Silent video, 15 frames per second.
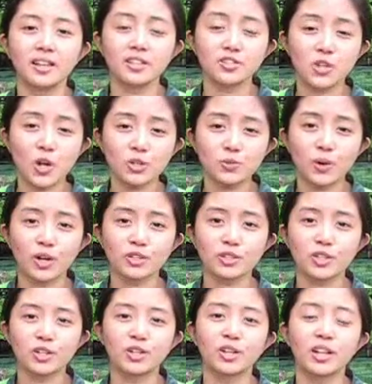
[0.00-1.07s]
salt
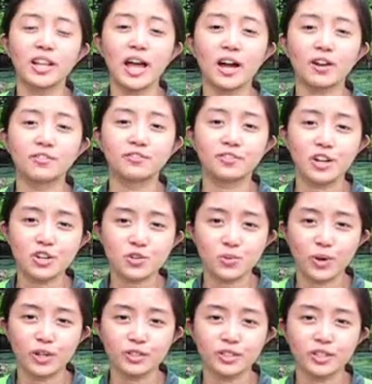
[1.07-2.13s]
water, lack of fresh
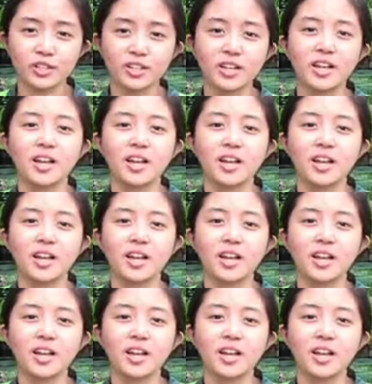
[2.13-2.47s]
water,